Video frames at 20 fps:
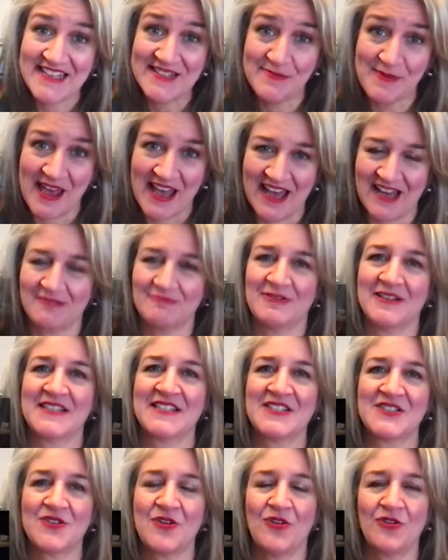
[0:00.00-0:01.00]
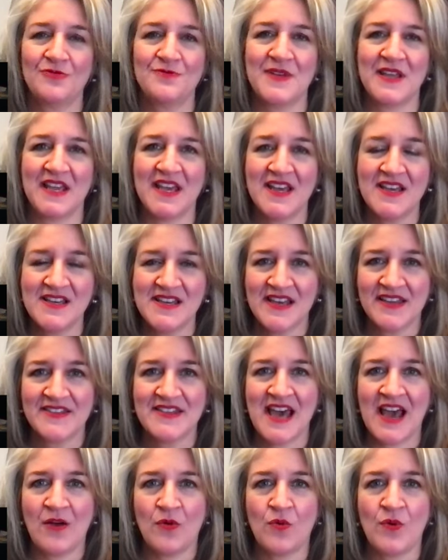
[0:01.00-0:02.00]
man once told me
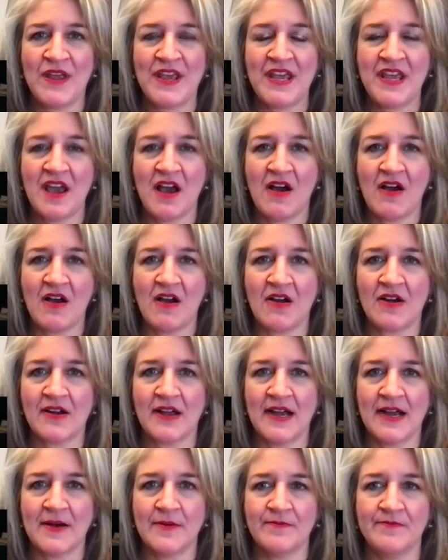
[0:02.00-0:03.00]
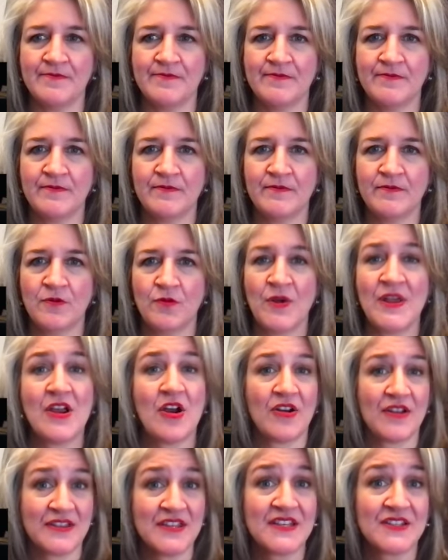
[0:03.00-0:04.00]
that we are
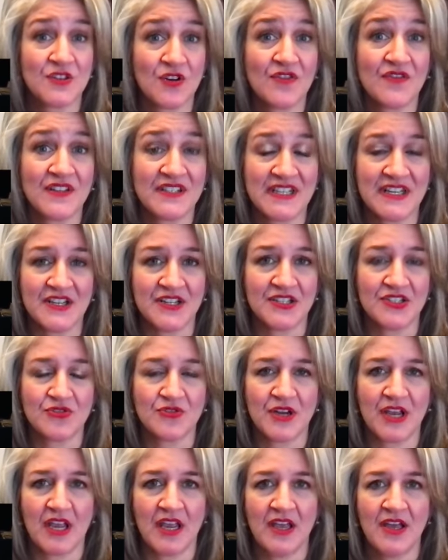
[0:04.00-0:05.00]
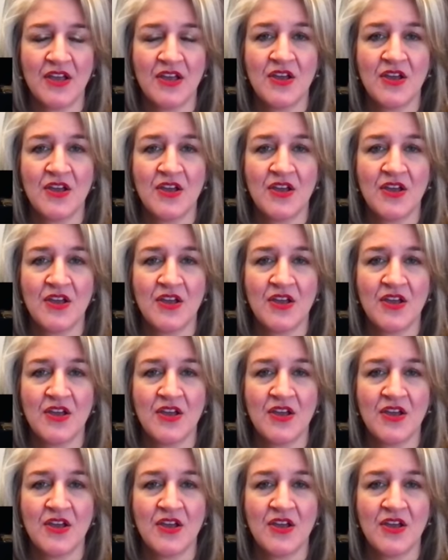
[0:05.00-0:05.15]
in the service industry.